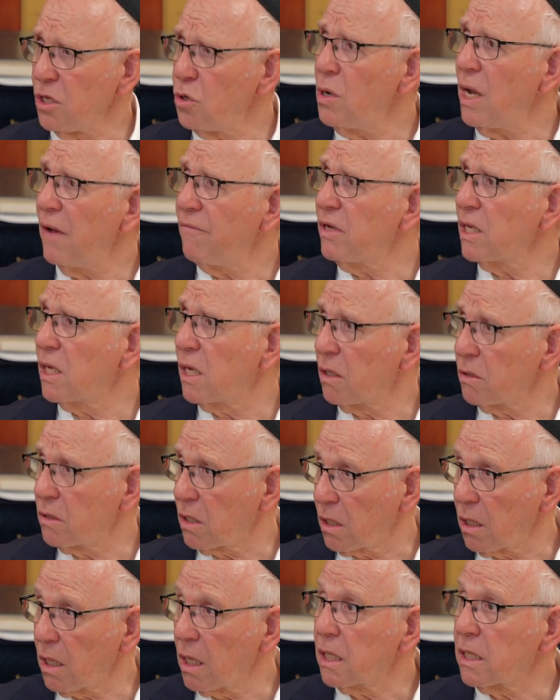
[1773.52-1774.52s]
Can you ever?
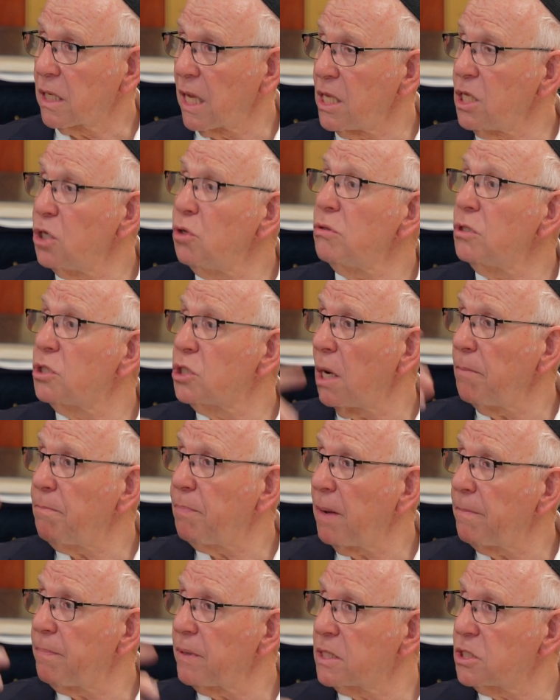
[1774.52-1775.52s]
Can you jump
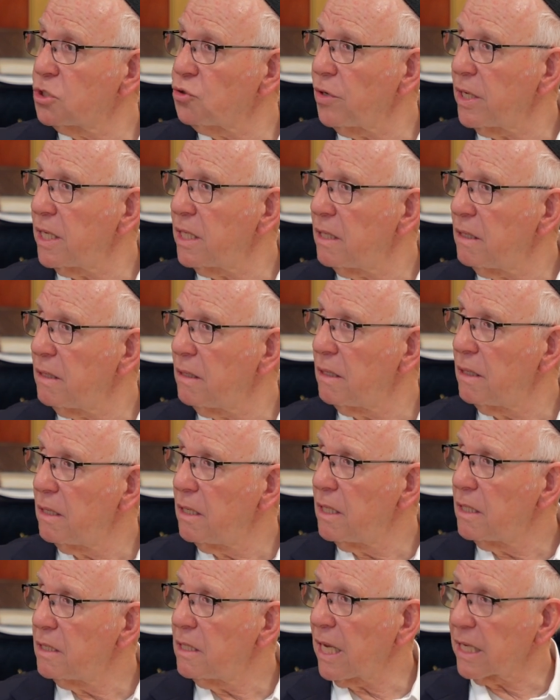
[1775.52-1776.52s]
up a tree
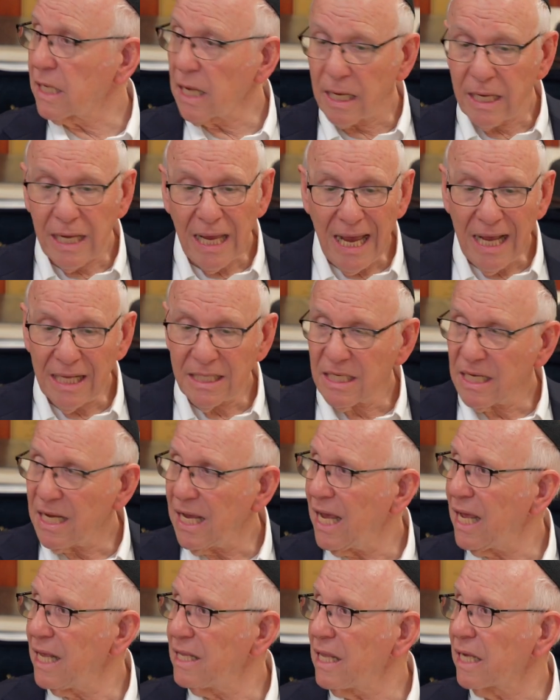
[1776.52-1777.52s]
like a cat
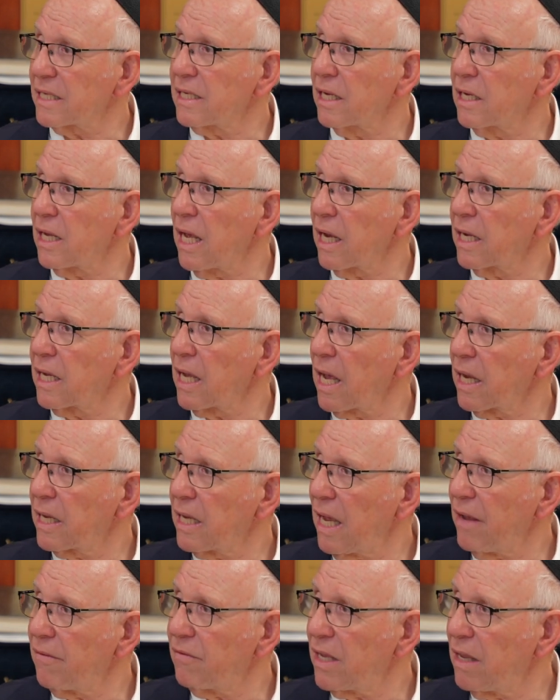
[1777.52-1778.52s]
can? Like a cat
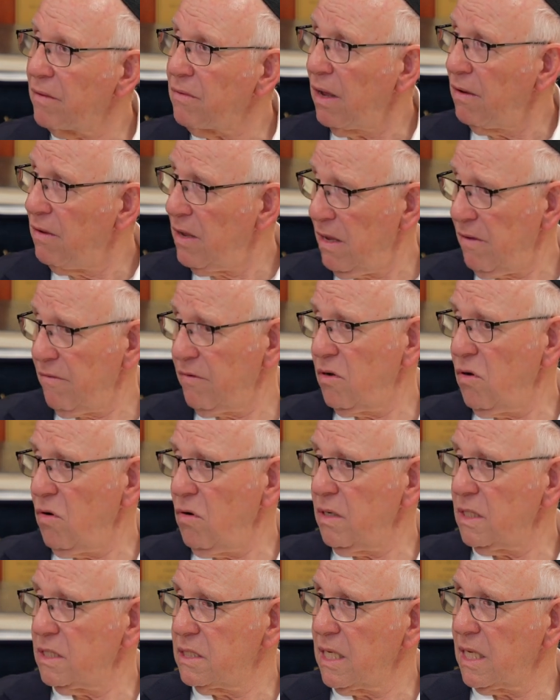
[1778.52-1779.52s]
can? Of
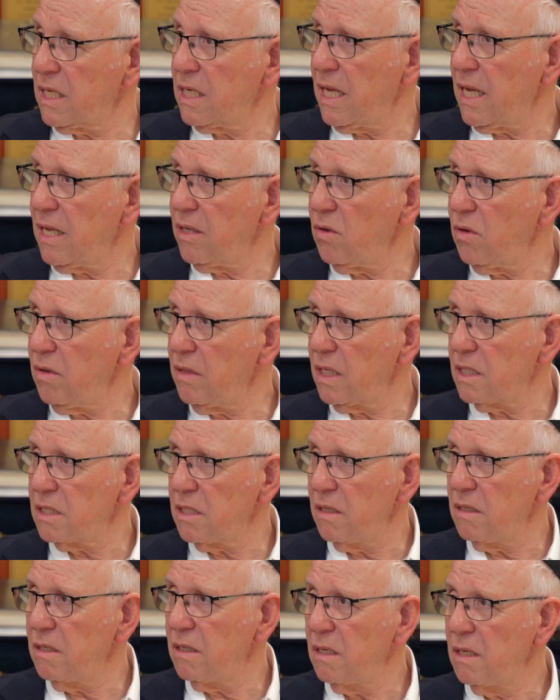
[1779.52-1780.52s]
course they can. All these
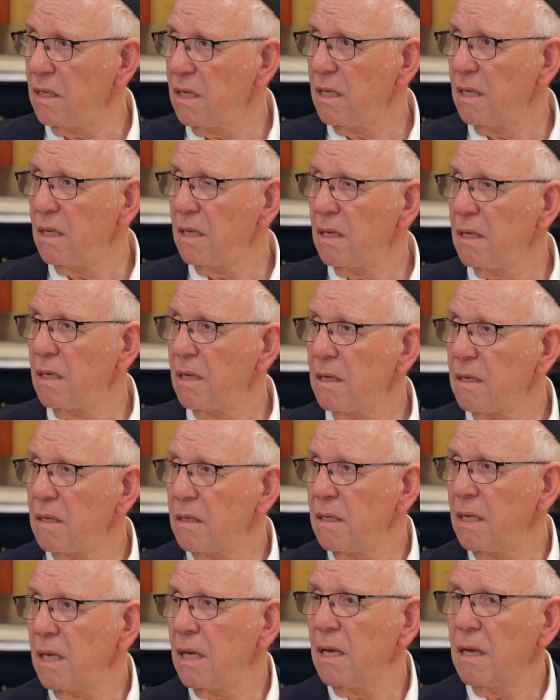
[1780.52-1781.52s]
things.
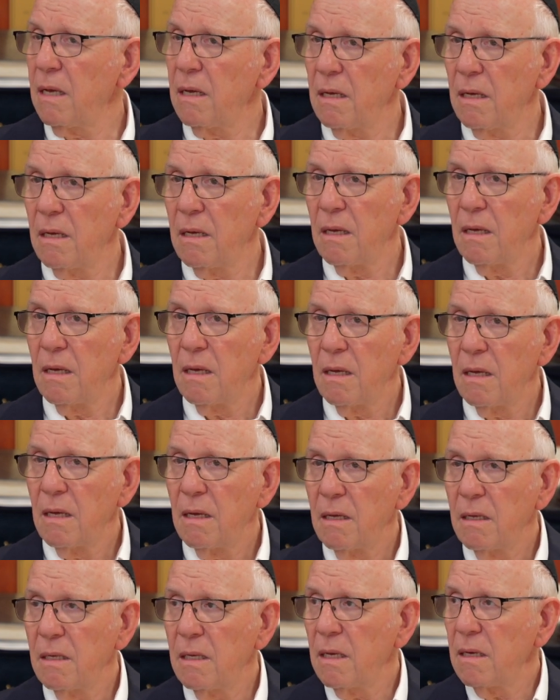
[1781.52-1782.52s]
Yeah,
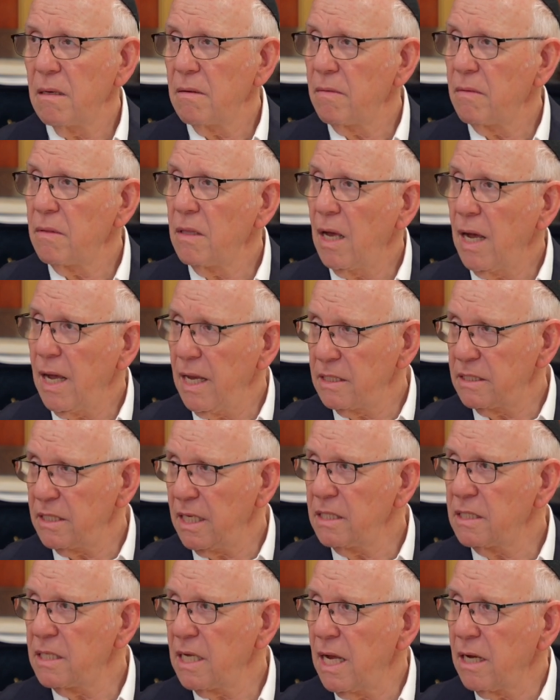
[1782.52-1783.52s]
yeah. Lions
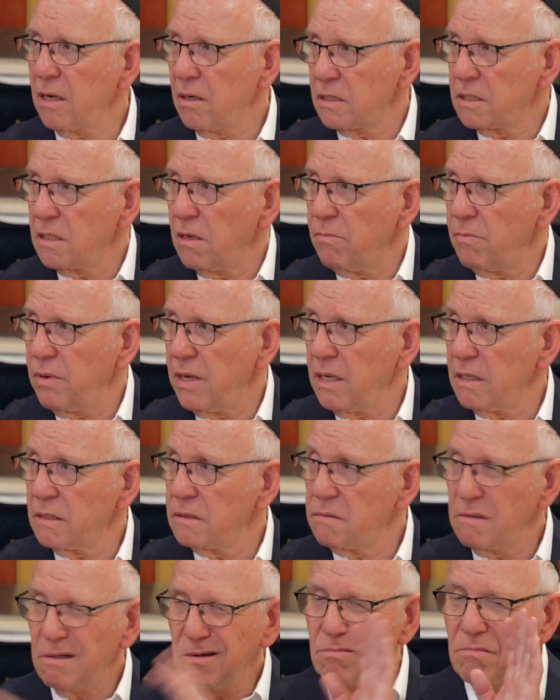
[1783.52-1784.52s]
and tigers and bears.
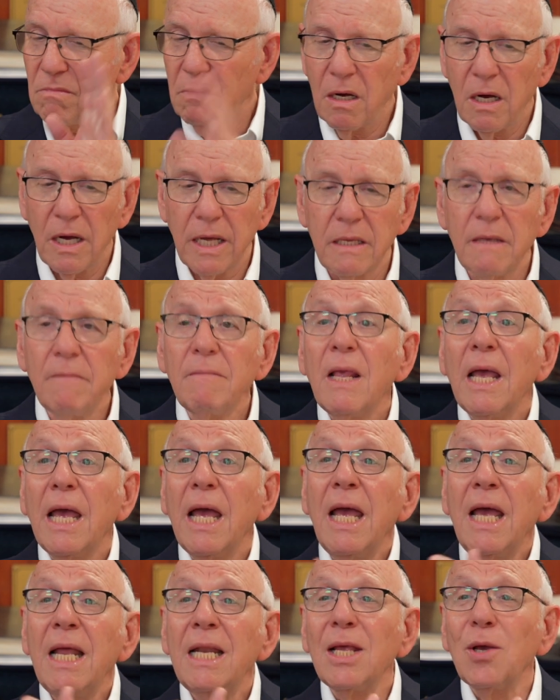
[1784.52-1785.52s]
Oh my.
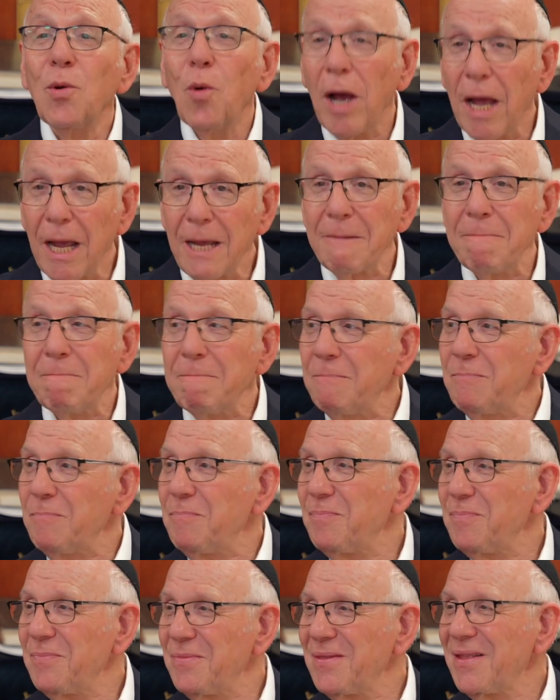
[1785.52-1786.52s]
Anyway,
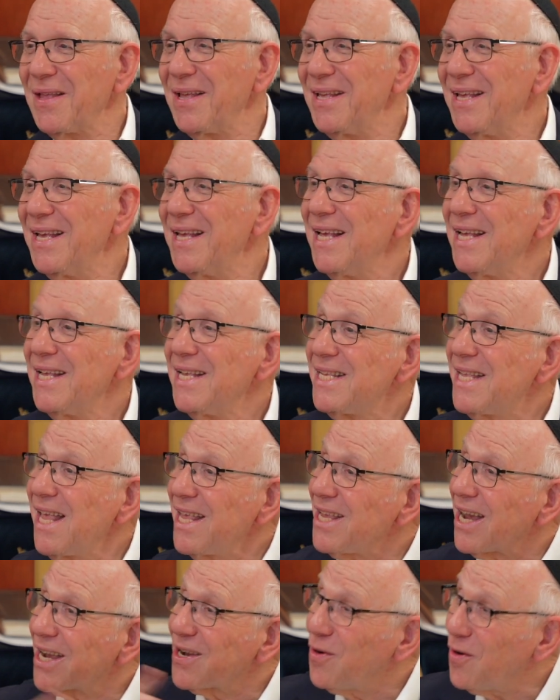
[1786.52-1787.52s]
see,
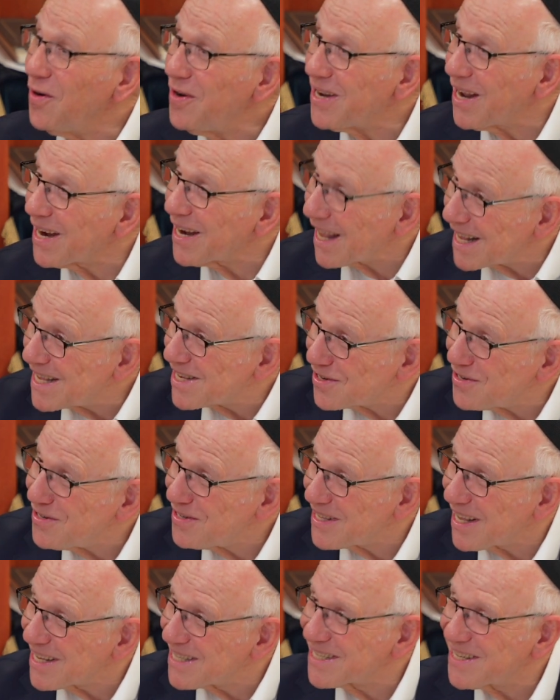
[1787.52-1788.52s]
you caught that. That's
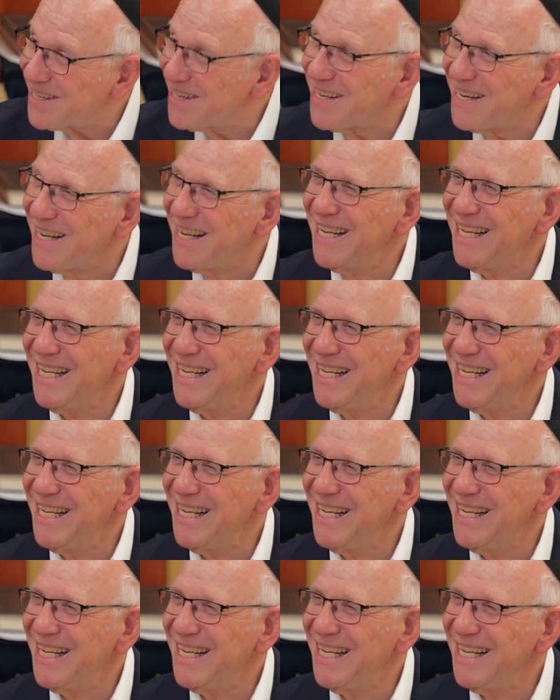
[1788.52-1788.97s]
good. That's good.